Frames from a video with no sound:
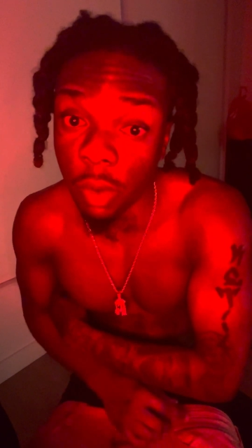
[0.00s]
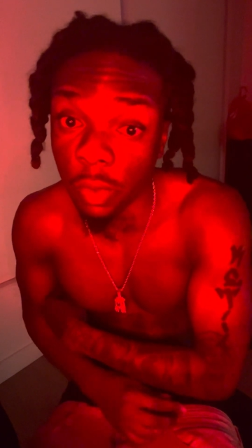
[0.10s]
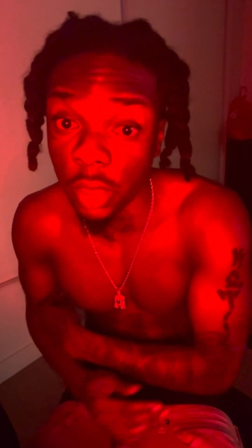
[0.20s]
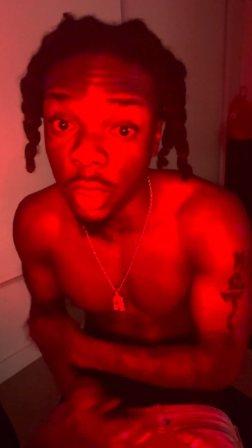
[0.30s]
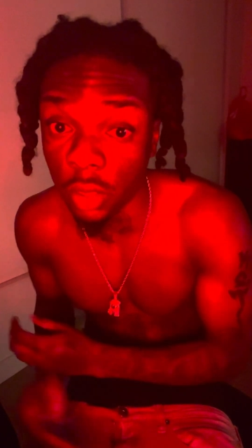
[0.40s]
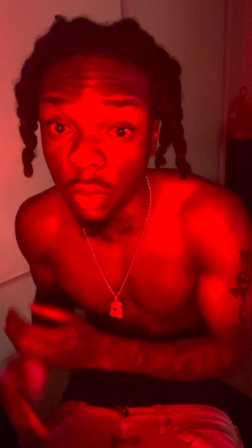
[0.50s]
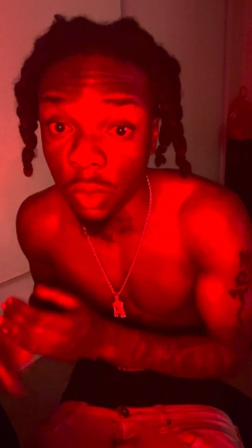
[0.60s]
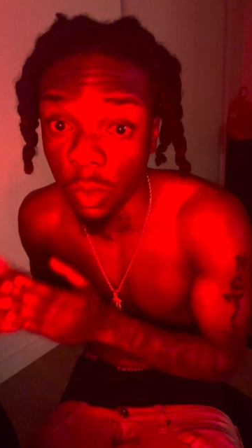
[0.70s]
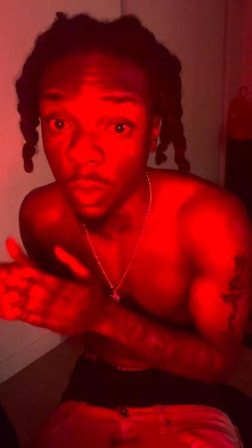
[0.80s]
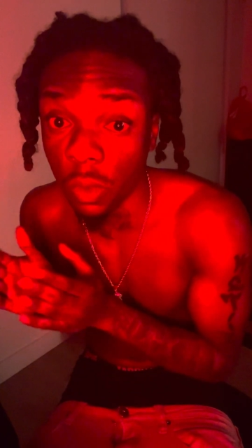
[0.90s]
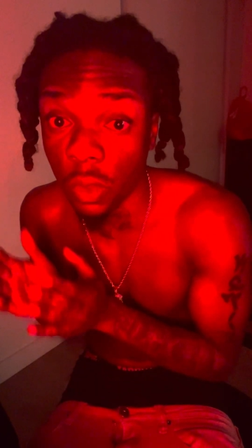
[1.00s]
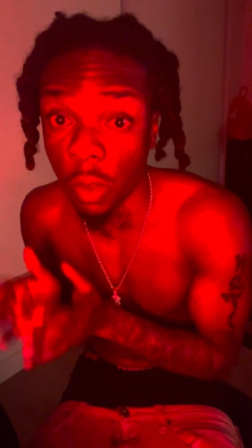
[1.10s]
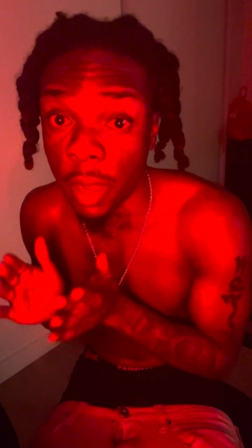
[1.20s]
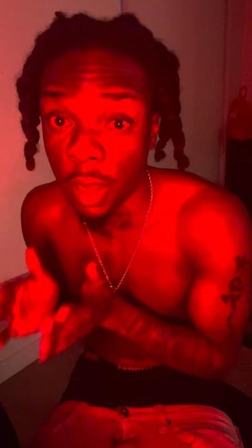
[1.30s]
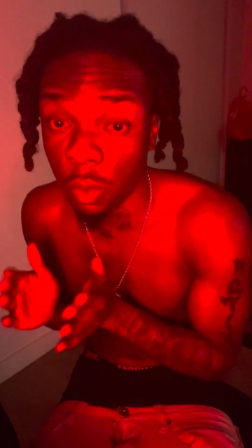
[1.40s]
released no
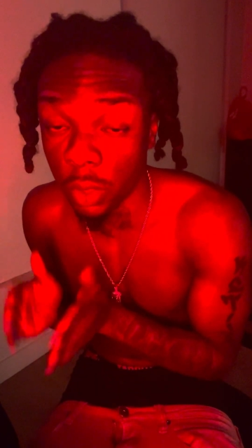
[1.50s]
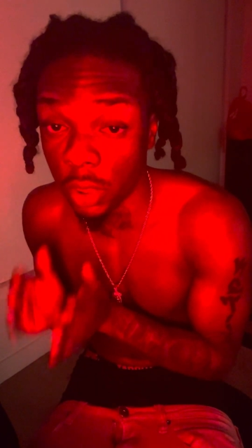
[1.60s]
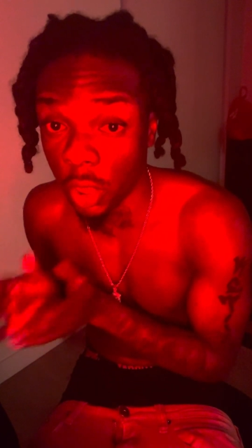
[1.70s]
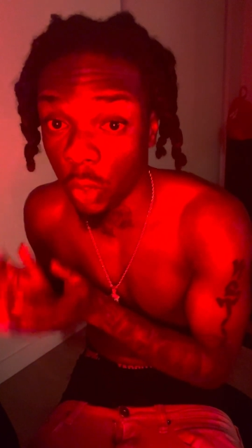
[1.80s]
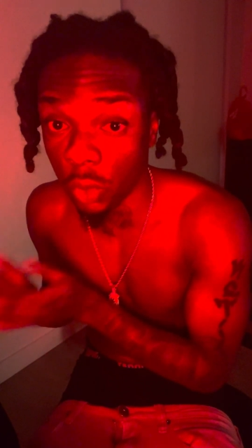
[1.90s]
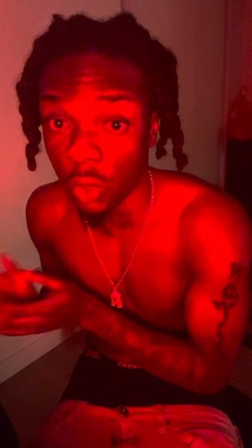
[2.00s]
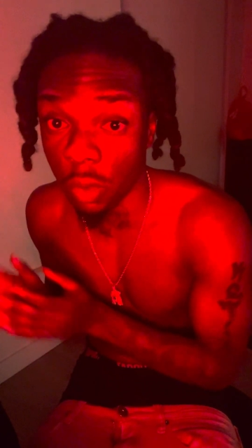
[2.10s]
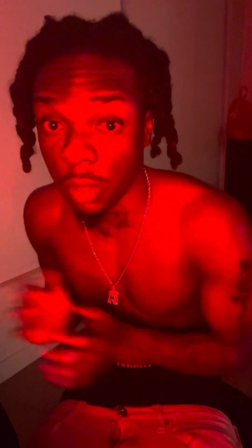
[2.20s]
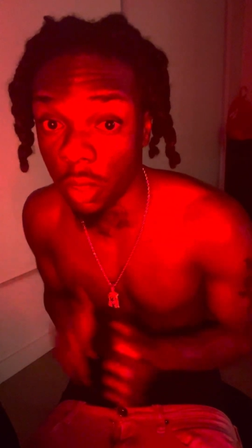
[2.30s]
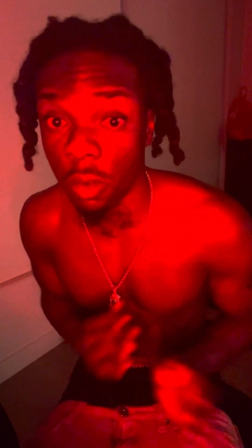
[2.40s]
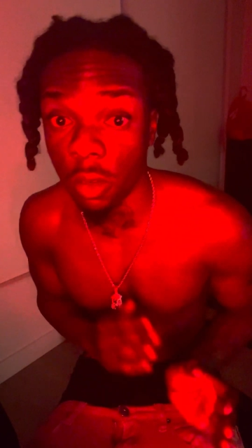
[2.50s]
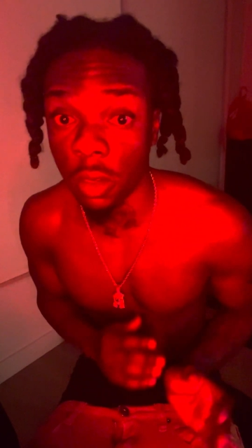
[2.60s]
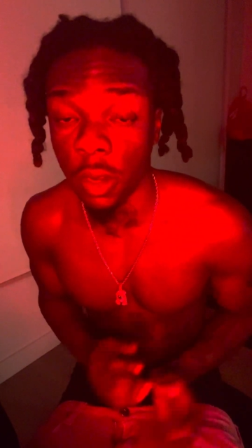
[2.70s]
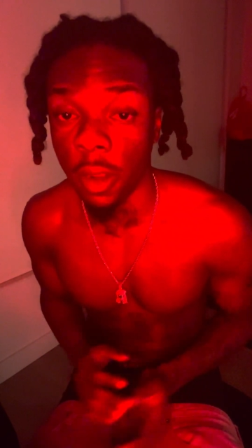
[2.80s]
matter what channel it's gonna be on.